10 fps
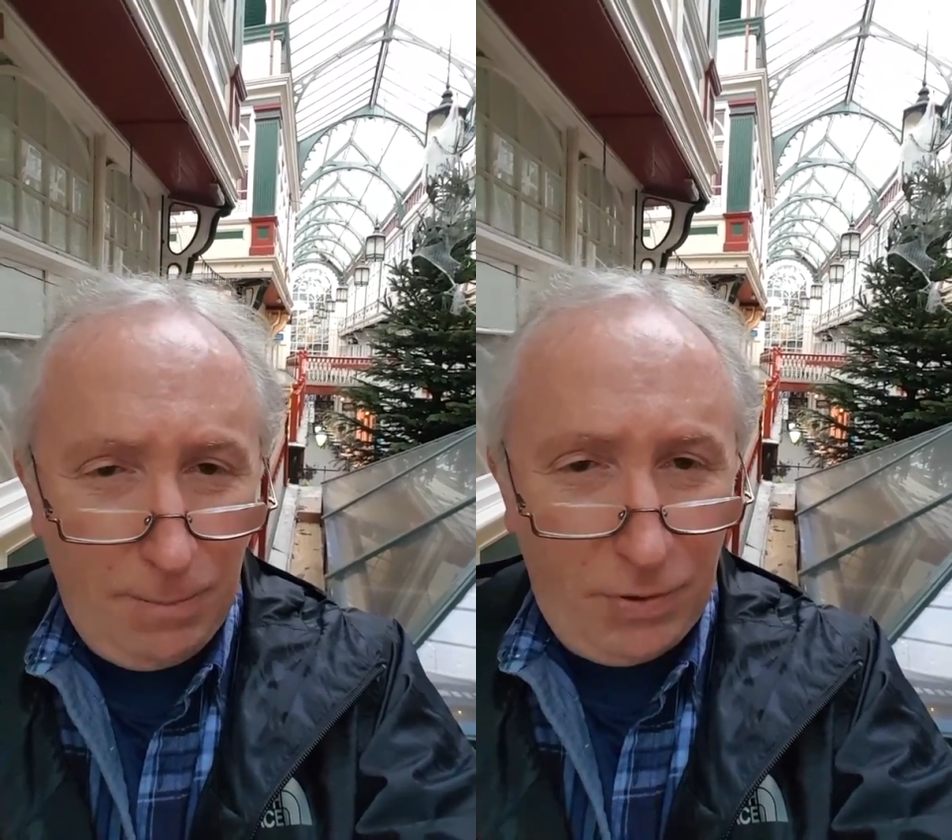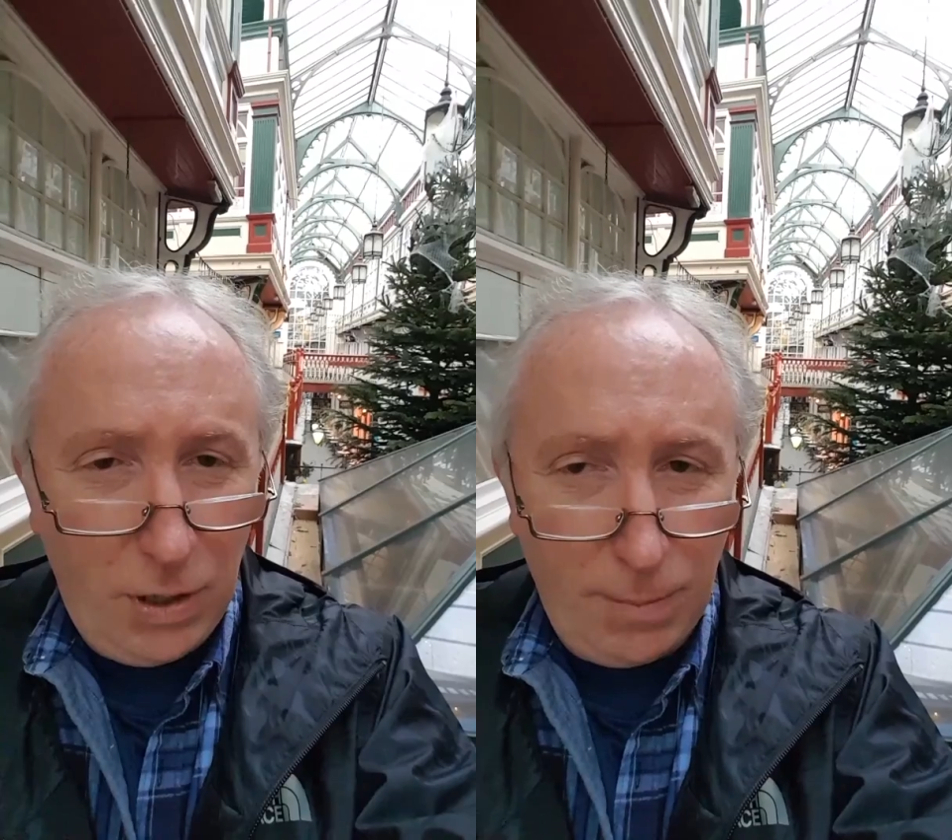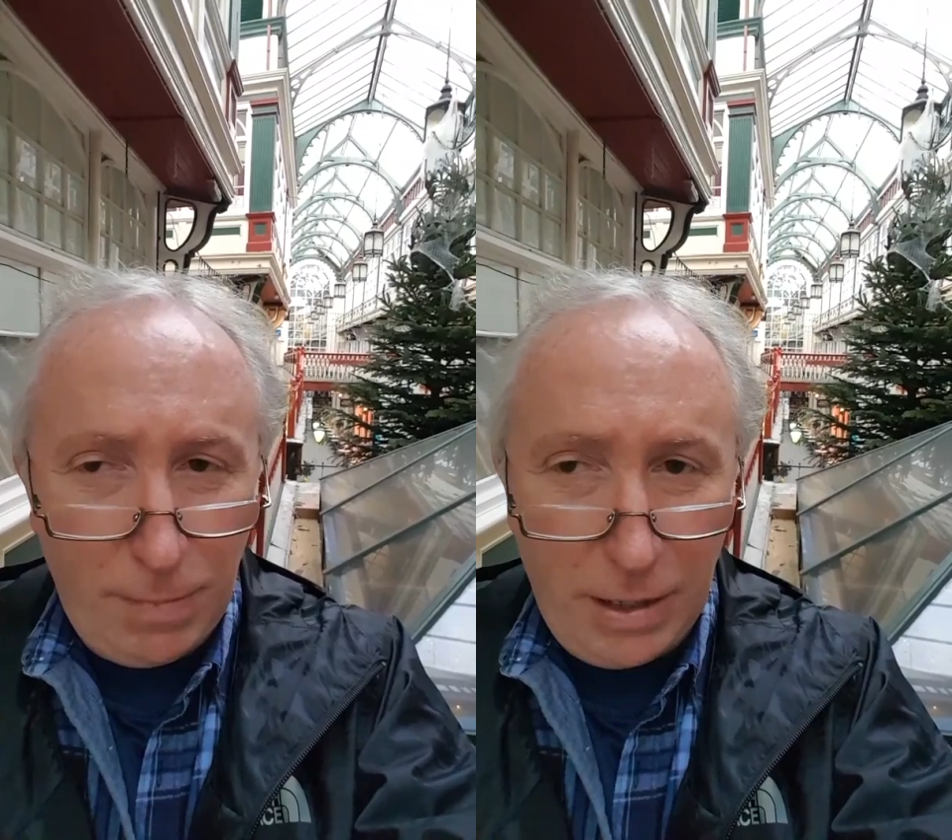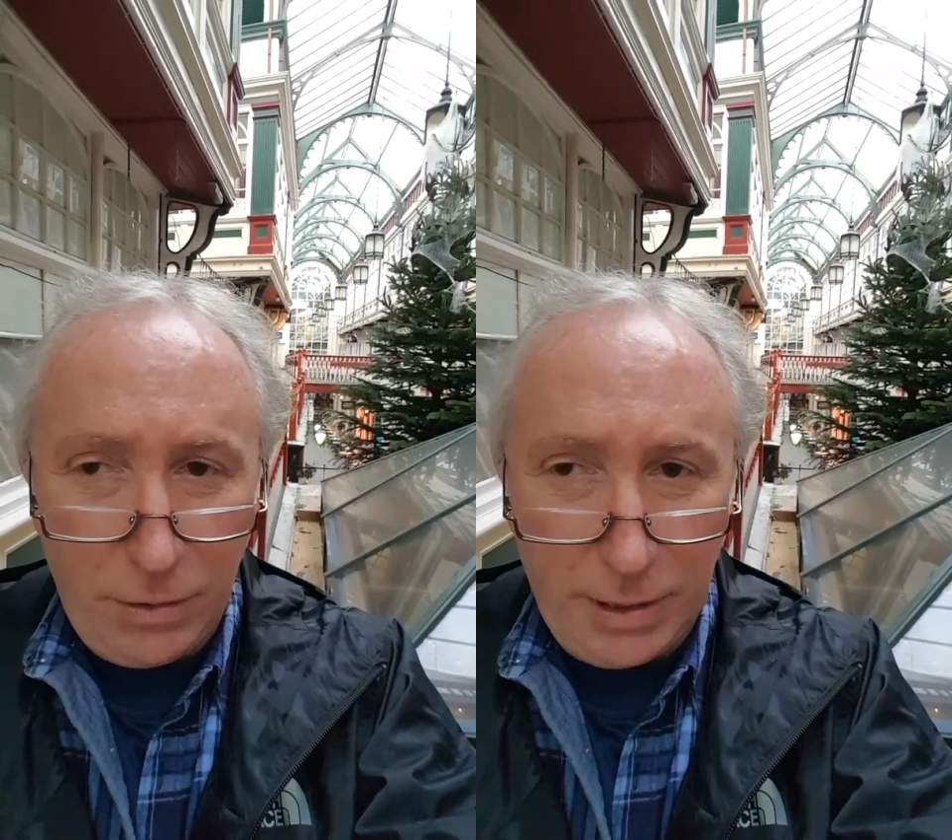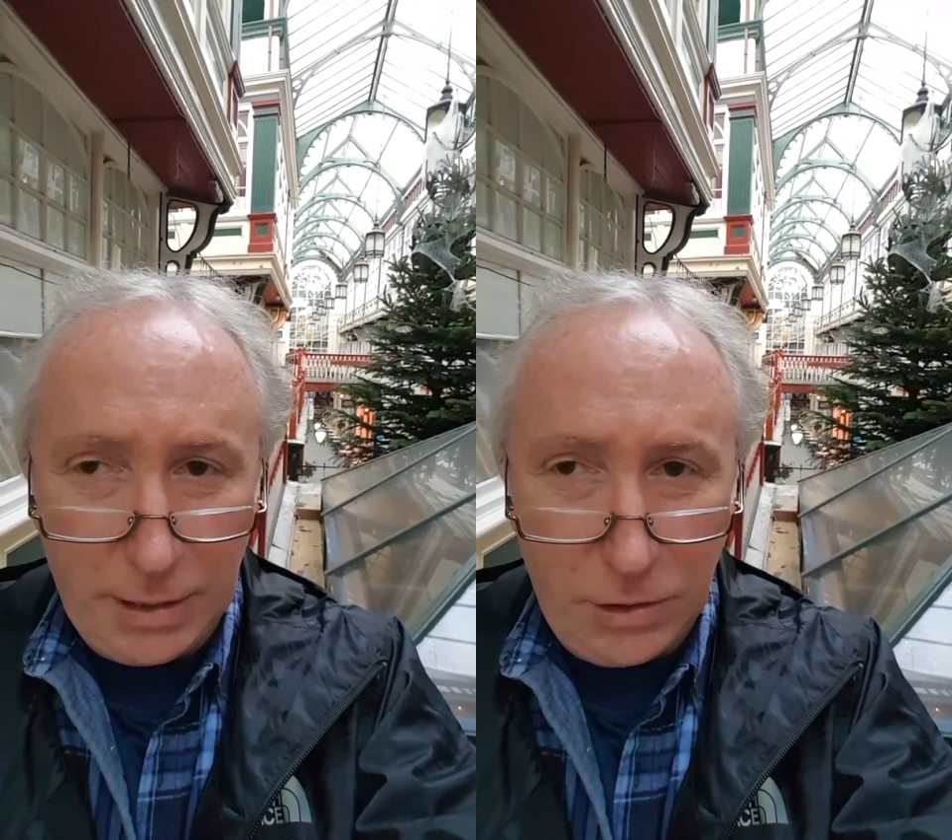
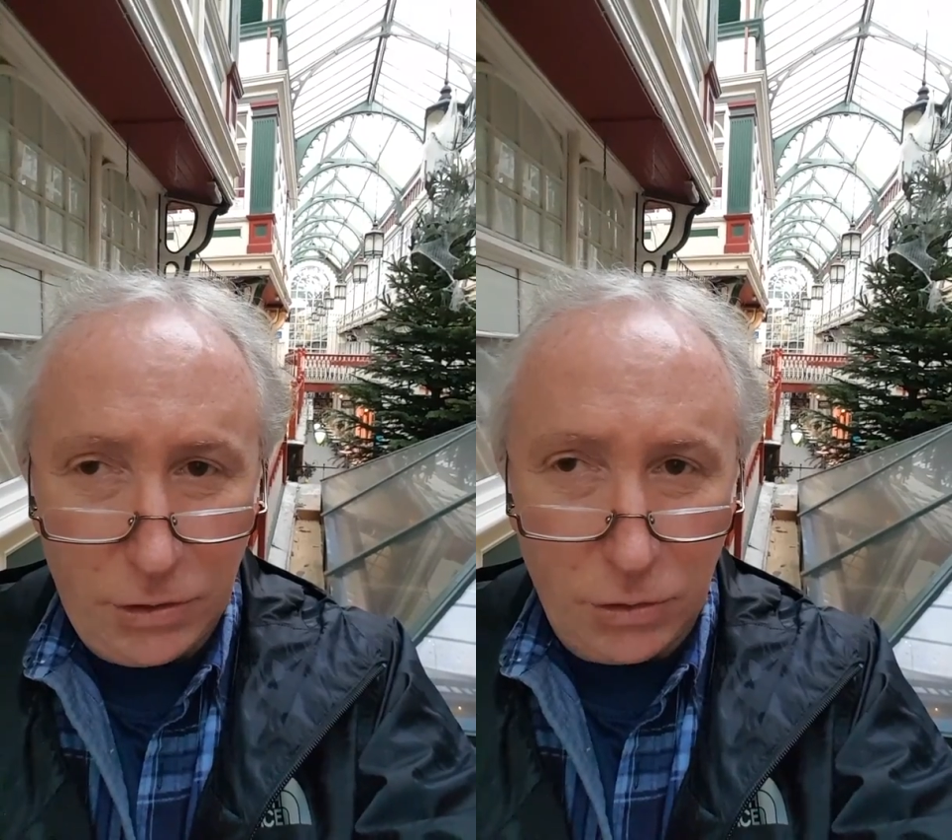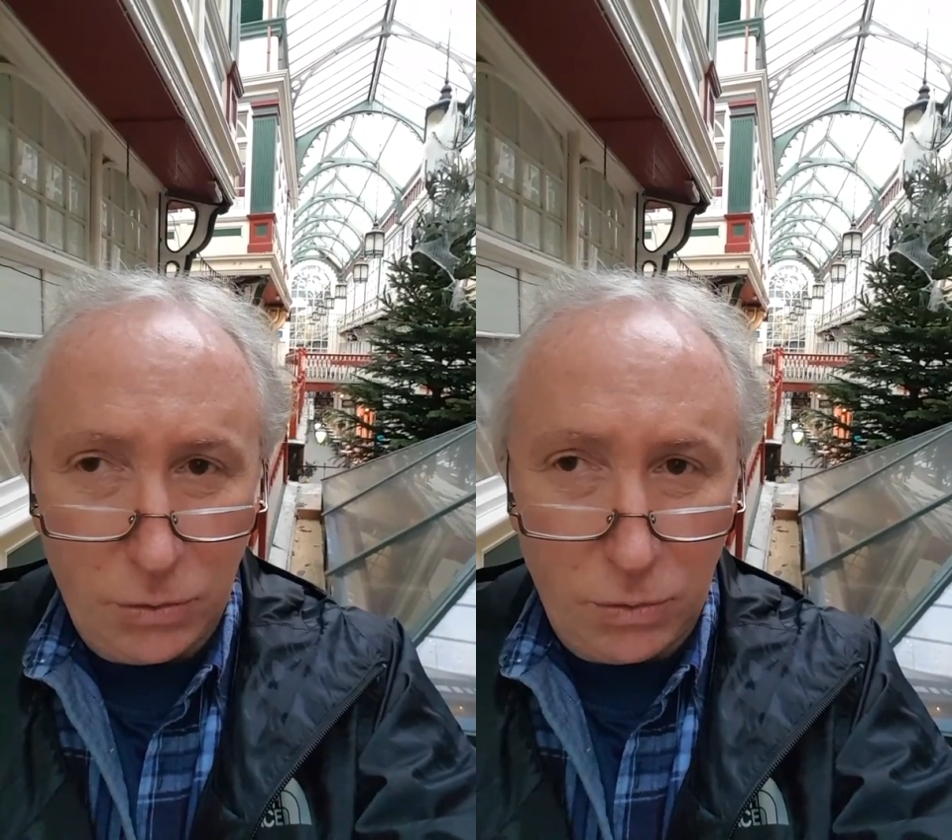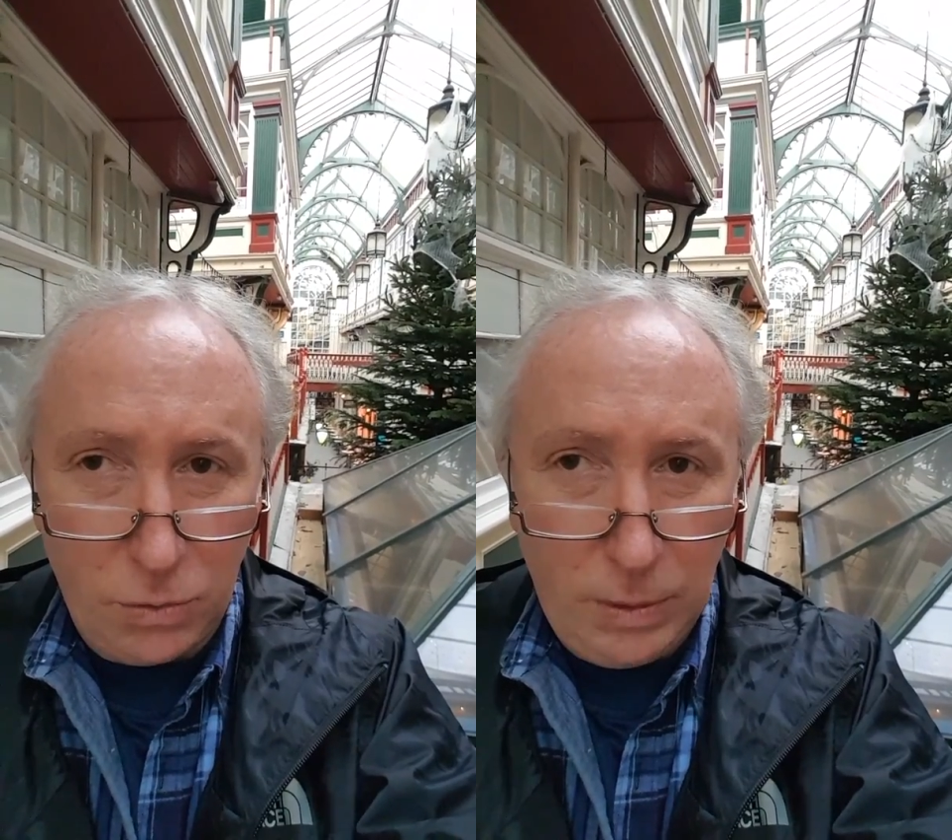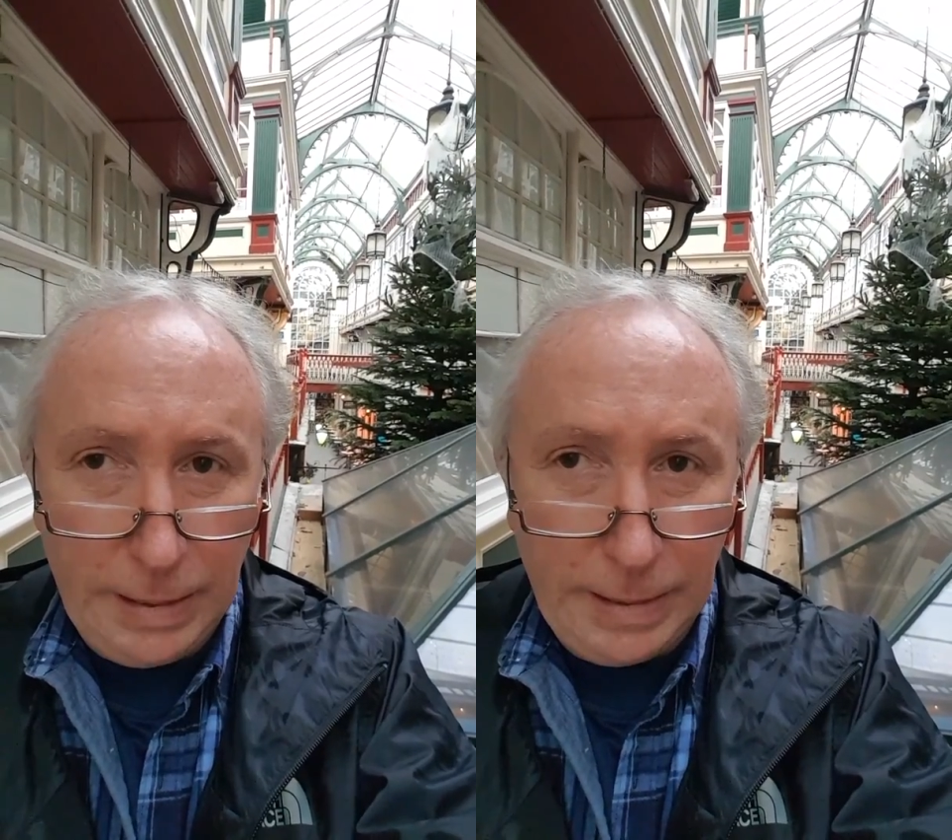primarily to